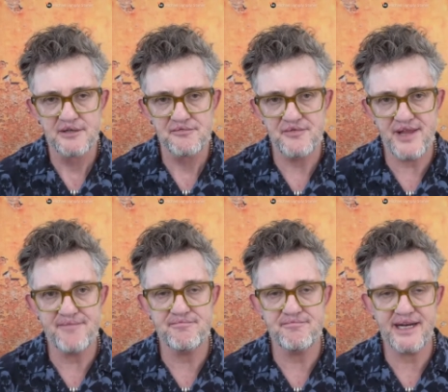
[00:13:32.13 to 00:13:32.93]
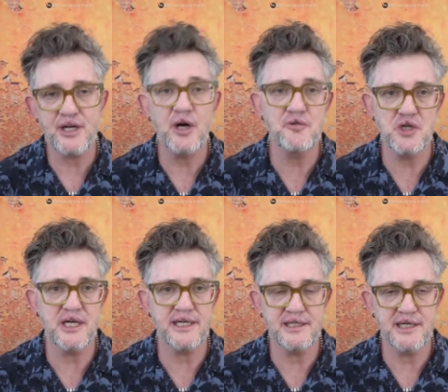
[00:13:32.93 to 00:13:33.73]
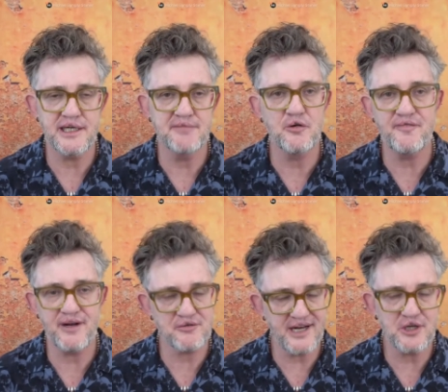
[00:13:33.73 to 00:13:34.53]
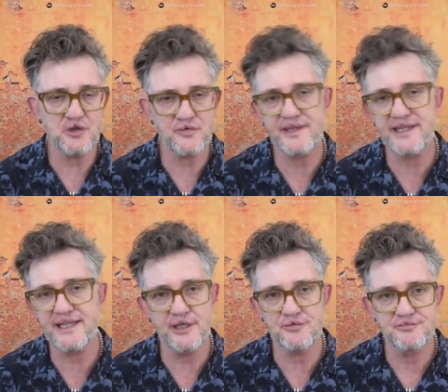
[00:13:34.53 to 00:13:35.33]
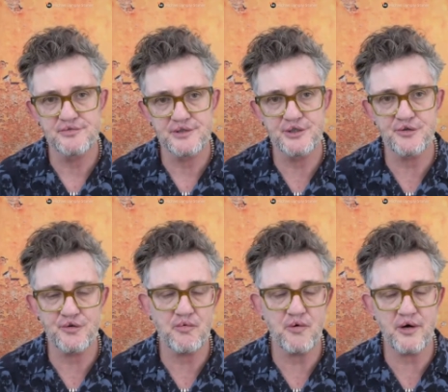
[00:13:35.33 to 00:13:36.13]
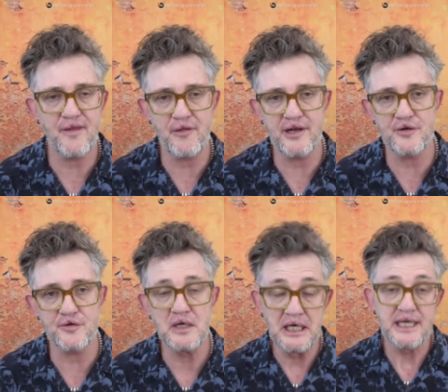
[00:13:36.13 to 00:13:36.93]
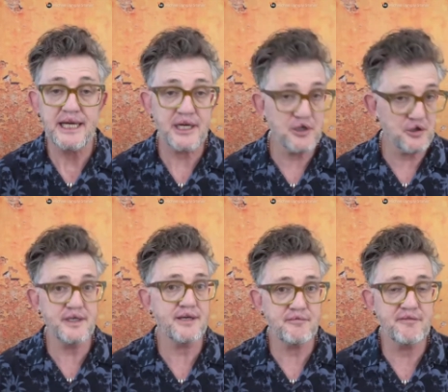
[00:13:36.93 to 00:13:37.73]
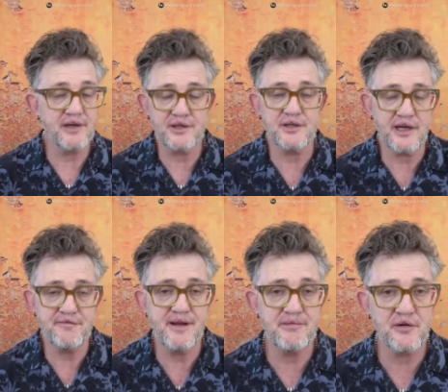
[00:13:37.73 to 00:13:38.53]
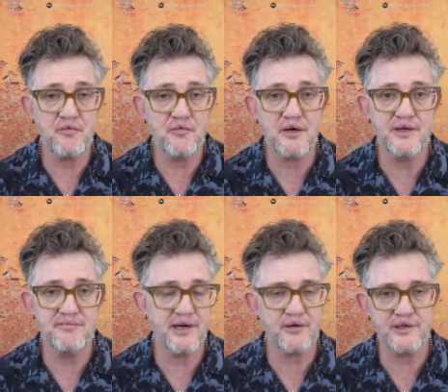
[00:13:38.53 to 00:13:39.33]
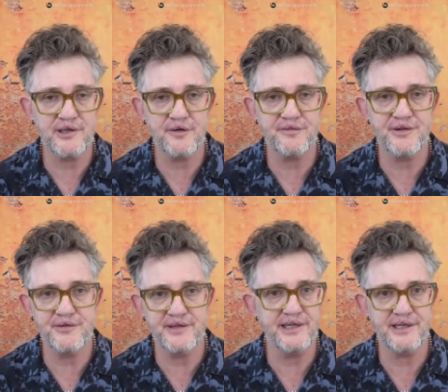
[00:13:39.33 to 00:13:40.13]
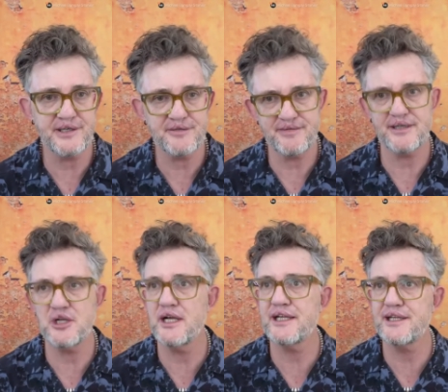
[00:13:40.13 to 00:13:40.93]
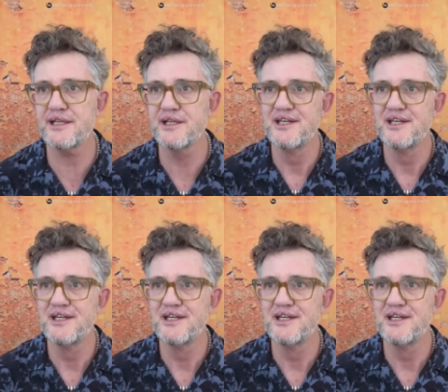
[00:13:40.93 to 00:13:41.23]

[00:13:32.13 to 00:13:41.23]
them make coaching a more foundational skill to the work that they do, including we've done a, a fair bit of work with Microsoft New Zealand. I mean, just